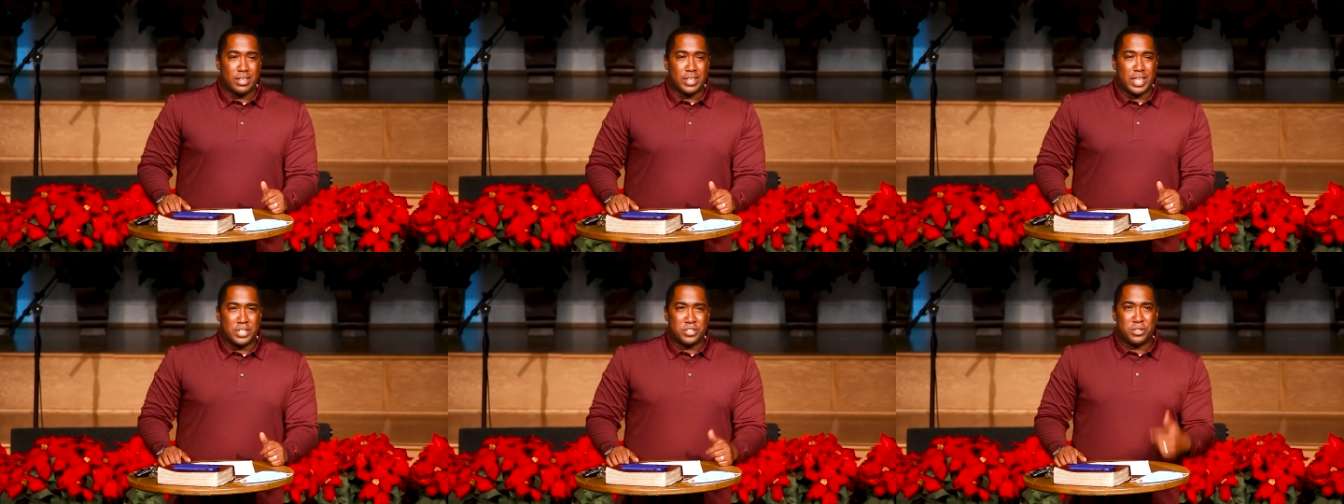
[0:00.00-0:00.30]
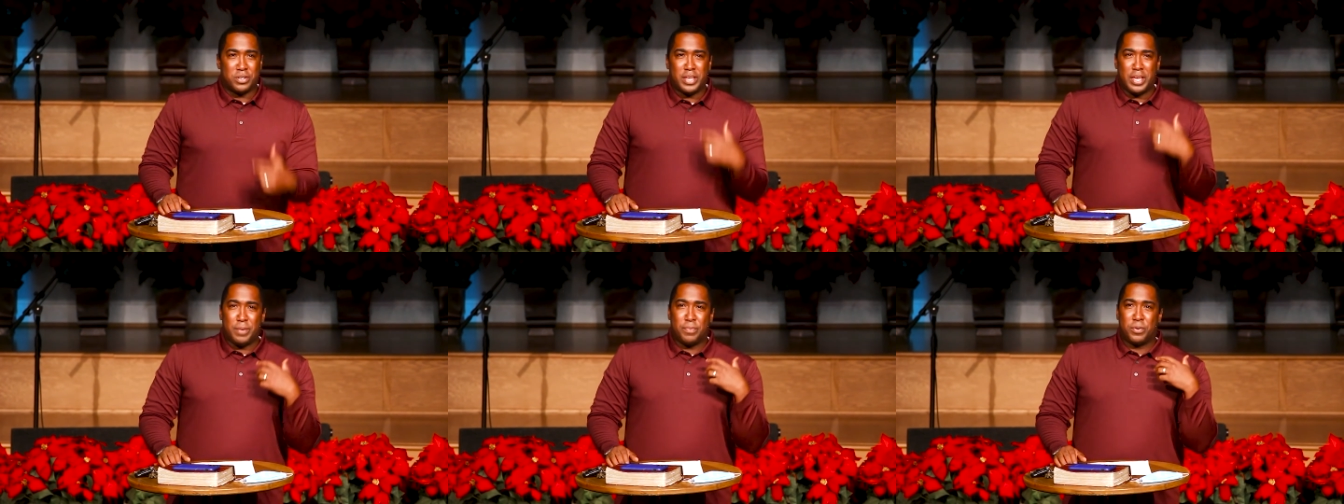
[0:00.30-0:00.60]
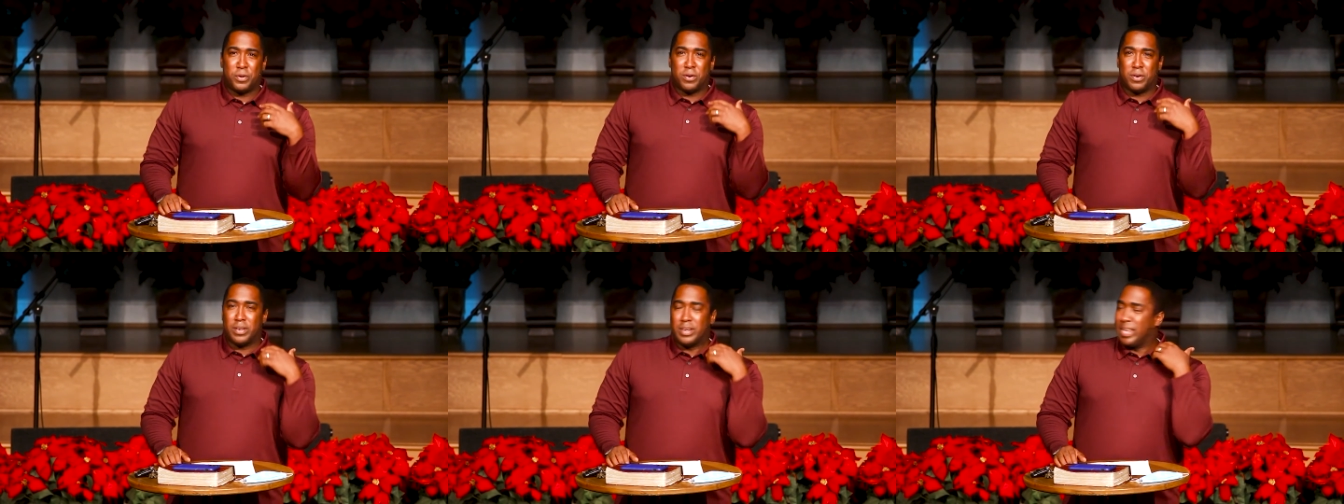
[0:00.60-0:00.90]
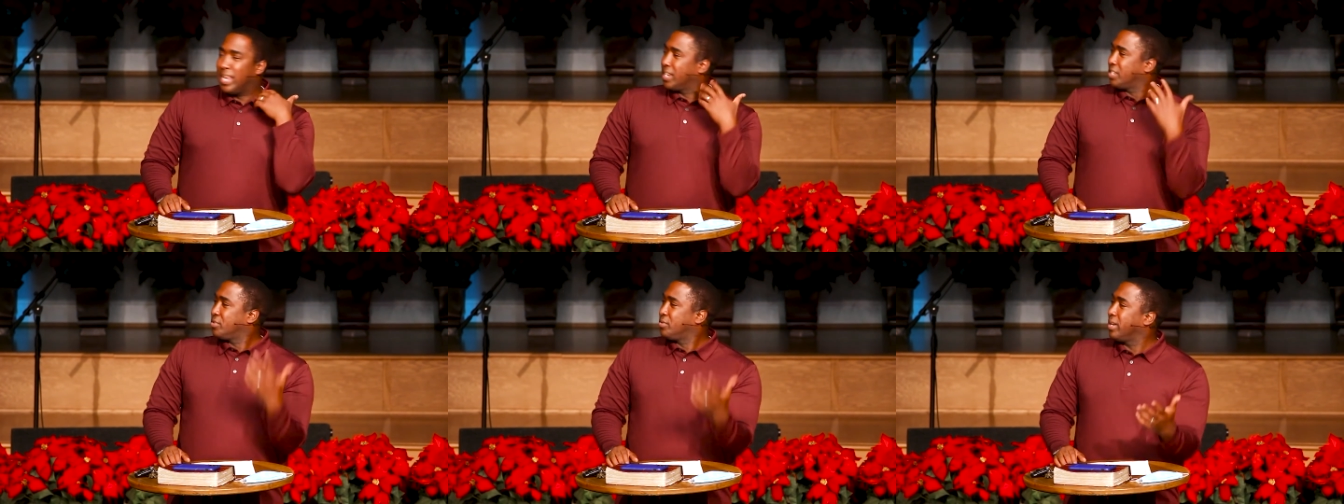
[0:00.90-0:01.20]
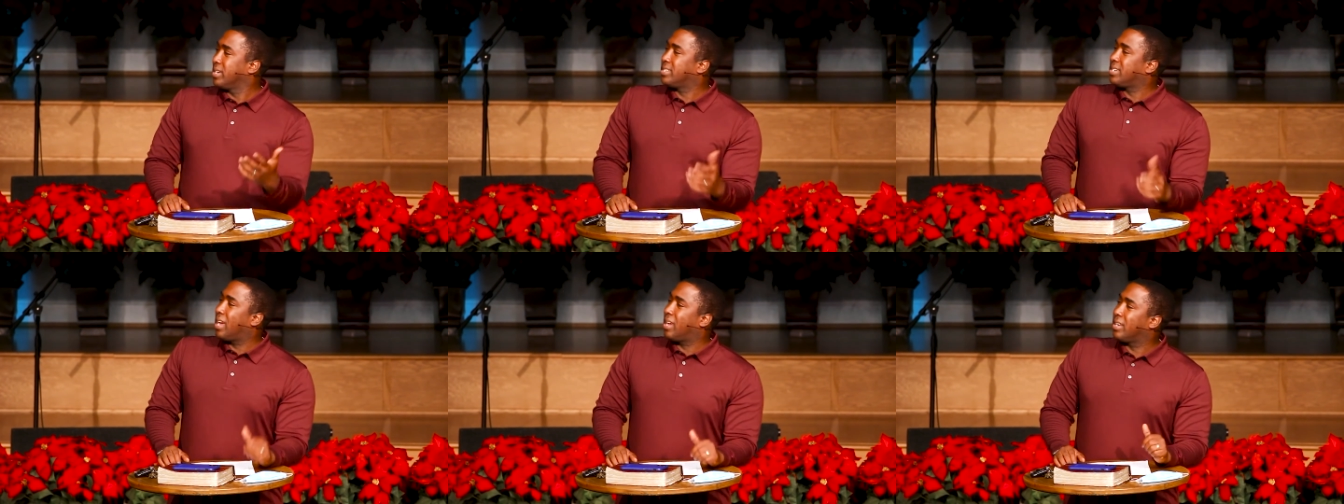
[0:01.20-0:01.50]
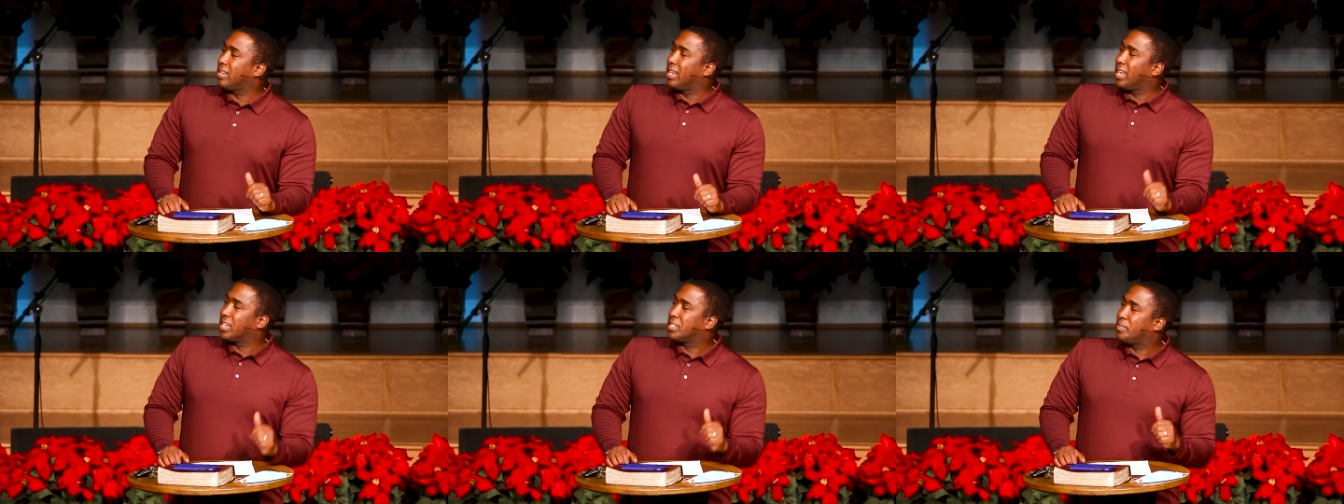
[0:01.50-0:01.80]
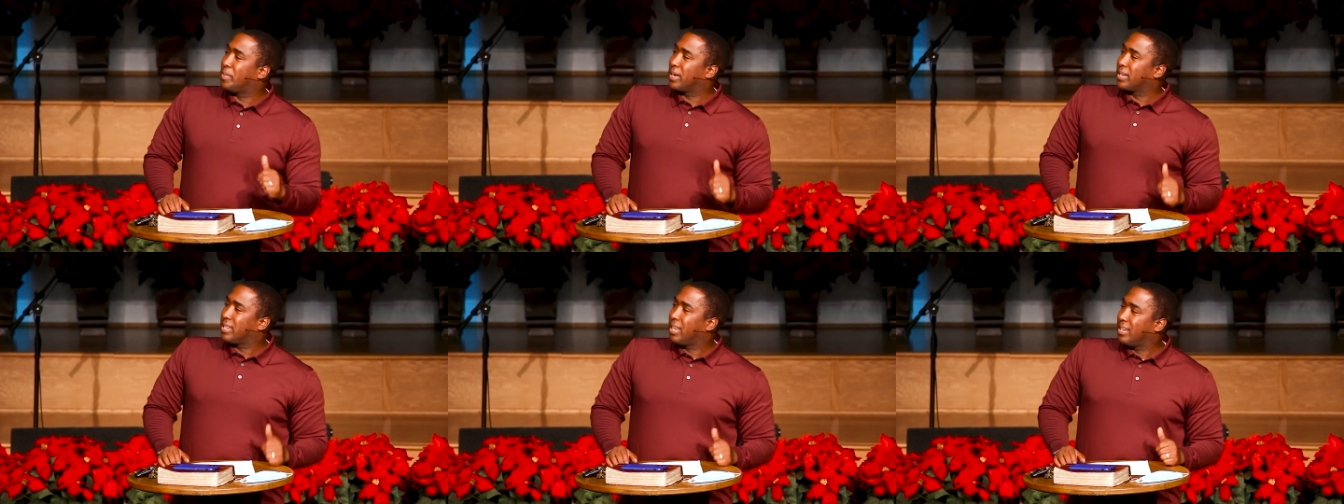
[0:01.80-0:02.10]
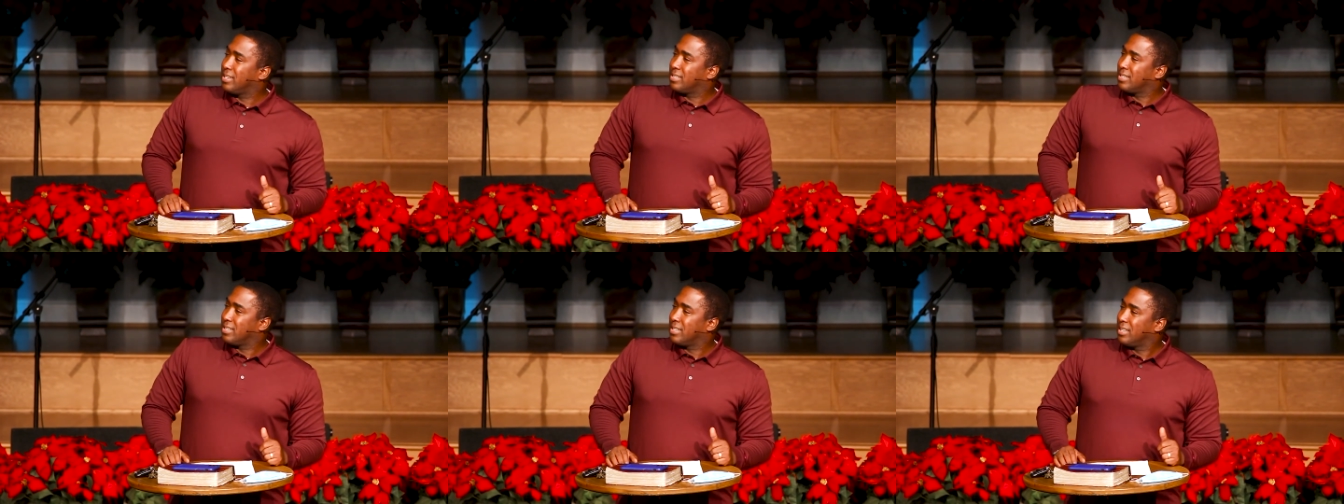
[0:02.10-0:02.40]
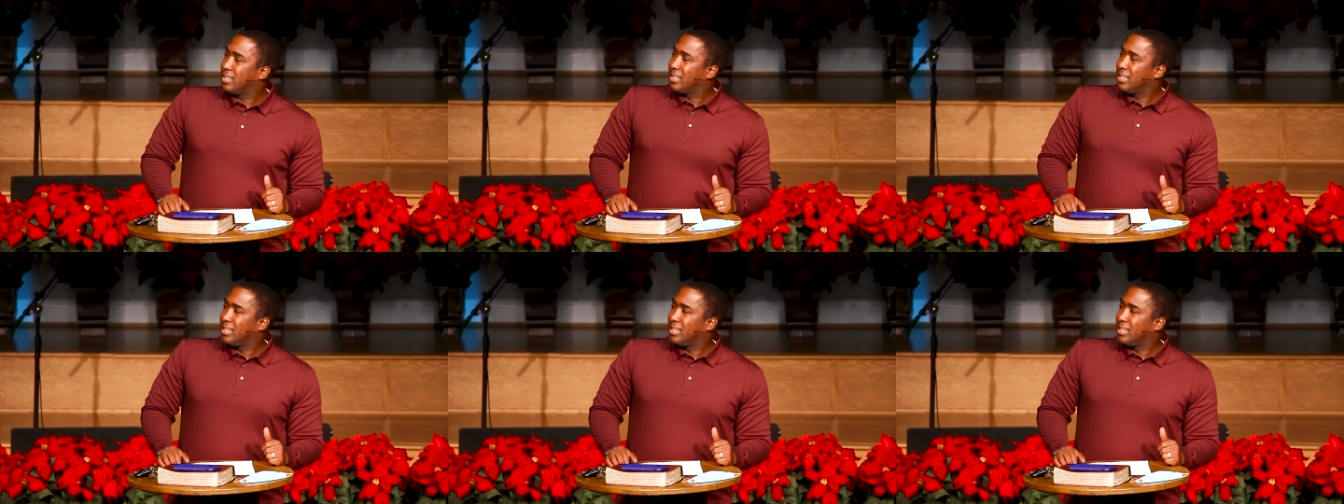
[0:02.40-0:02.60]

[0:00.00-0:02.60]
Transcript: That you keep your neck stretched out in expectation.